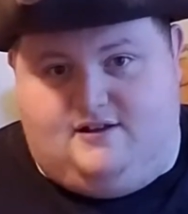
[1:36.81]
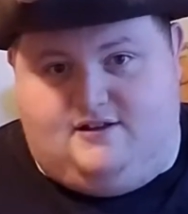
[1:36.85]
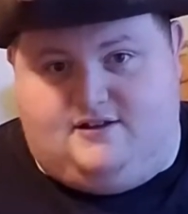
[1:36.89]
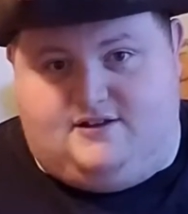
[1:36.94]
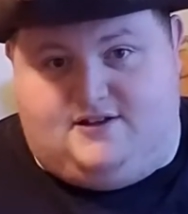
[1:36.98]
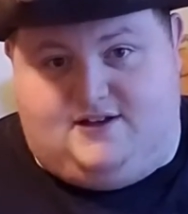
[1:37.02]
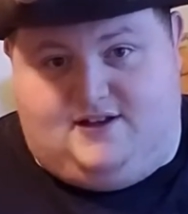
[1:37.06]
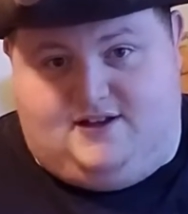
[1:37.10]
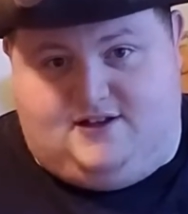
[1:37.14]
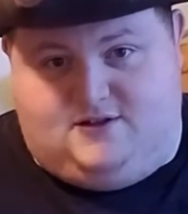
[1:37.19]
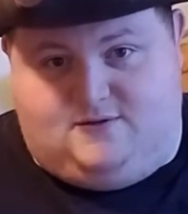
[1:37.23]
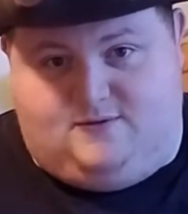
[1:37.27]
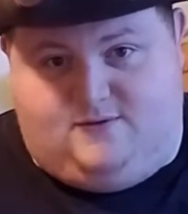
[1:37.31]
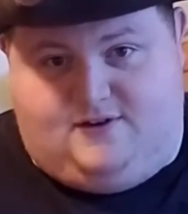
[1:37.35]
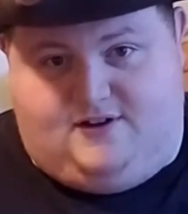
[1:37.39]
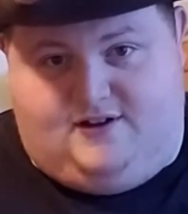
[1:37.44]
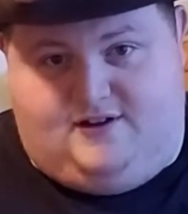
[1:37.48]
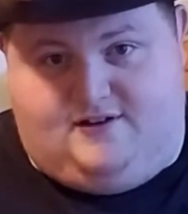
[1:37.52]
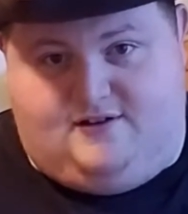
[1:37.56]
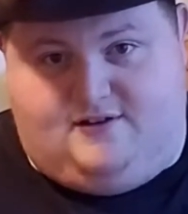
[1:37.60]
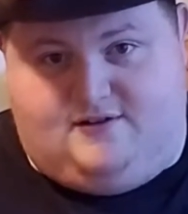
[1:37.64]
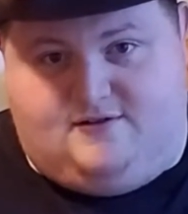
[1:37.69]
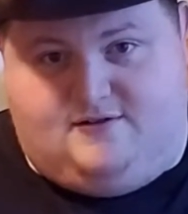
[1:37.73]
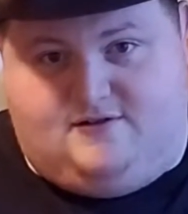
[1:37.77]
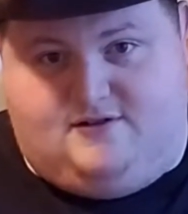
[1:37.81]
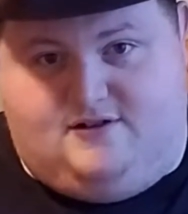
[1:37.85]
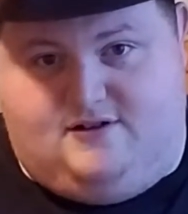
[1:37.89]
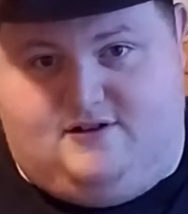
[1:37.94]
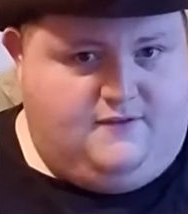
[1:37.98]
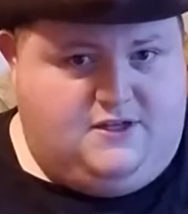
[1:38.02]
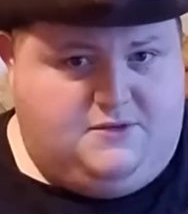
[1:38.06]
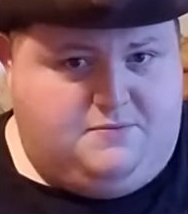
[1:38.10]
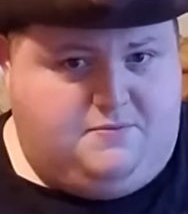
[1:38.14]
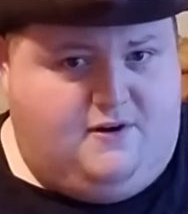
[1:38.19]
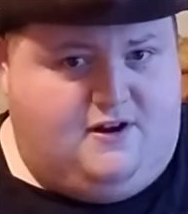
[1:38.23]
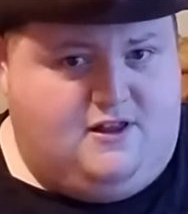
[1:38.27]
today's video
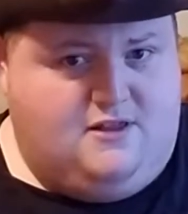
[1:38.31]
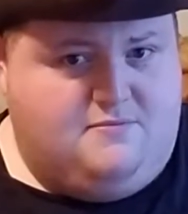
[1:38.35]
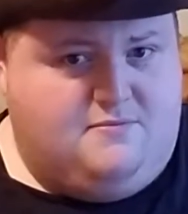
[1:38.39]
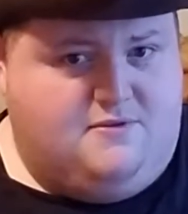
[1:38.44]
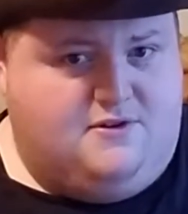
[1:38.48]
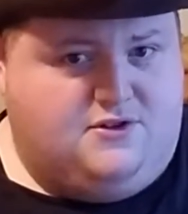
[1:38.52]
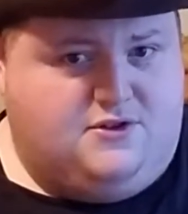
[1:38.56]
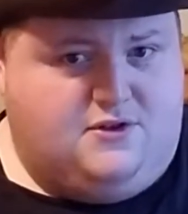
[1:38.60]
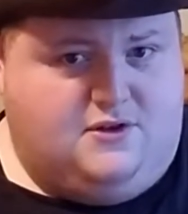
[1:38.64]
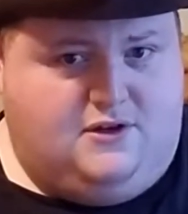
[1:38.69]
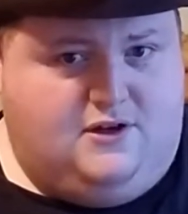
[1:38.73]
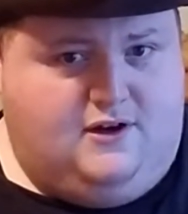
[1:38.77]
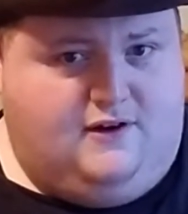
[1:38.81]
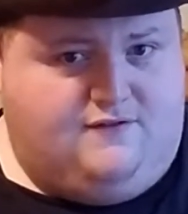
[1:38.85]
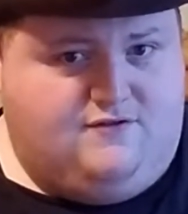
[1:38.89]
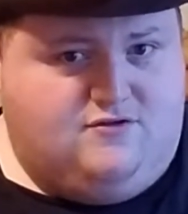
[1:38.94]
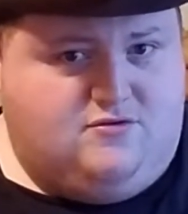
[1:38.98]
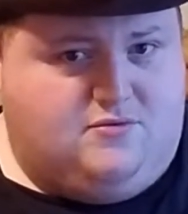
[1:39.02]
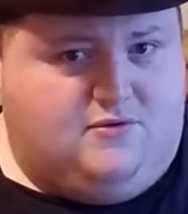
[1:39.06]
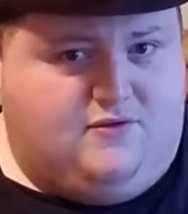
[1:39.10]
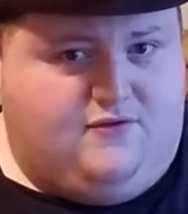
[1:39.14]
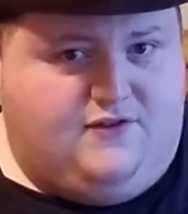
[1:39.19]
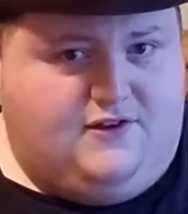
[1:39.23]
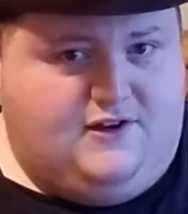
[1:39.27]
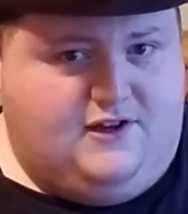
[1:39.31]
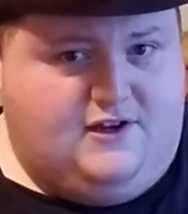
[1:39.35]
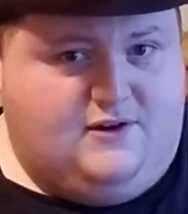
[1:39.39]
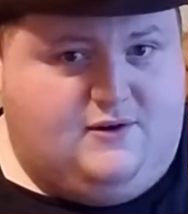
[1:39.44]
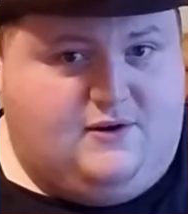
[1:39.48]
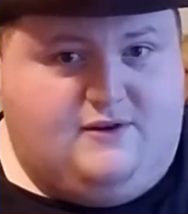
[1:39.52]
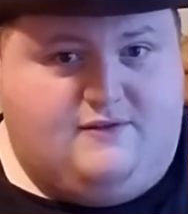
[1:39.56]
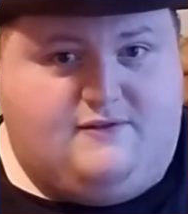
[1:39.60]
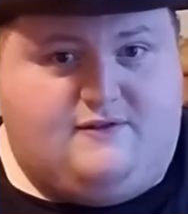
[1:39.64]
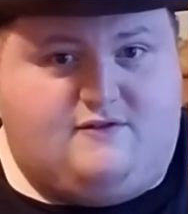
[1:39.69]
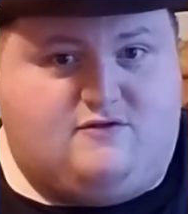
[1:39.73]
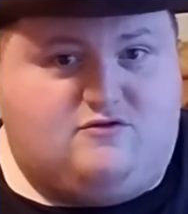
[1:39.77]
is probably the most uncomfortable video
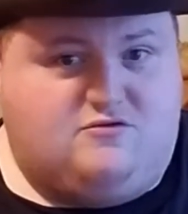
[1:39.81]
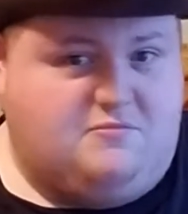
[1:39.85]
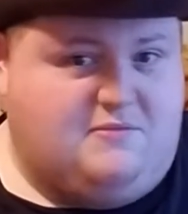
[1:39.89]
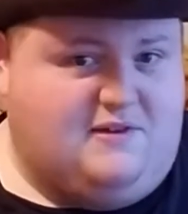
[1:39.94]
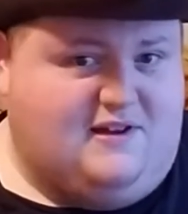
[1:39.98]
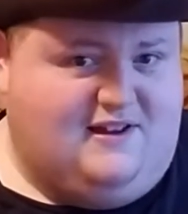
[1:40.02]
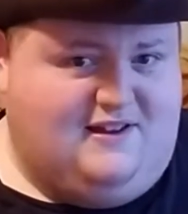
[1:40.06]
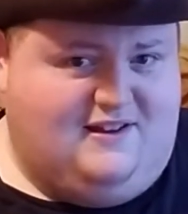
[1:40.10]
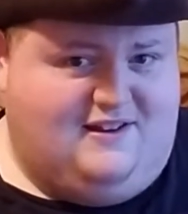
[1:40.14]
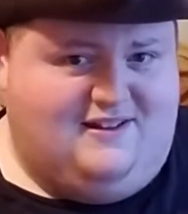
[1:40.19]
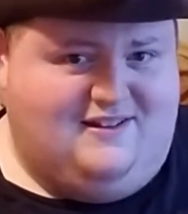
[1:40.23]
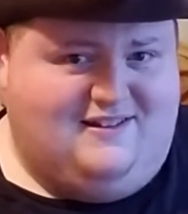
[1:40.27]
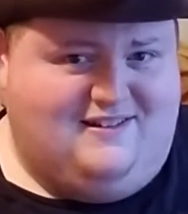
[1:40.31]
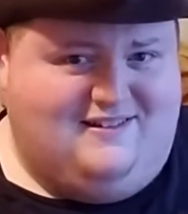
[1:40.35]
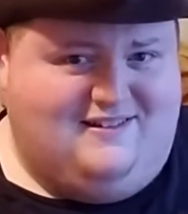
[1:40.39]
I've ever made.